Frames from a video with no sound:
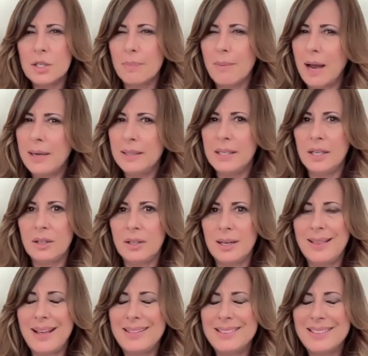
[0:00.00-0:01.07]
am I
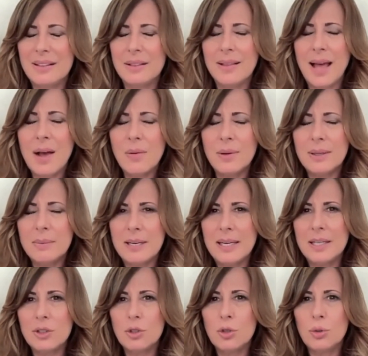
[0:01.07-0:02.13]
carrying that is allowing
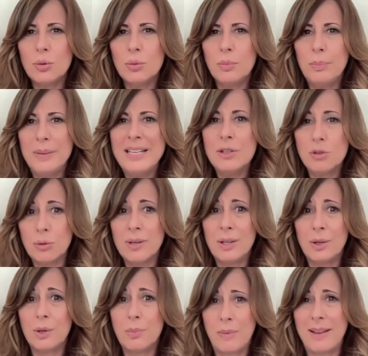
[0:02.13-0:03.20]
me to be
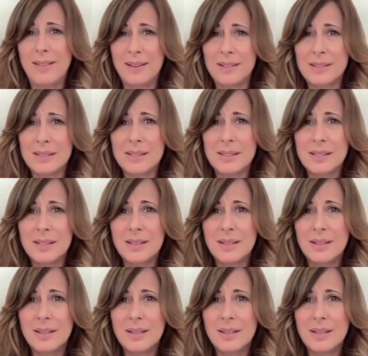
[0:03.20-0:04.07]
triggered by this?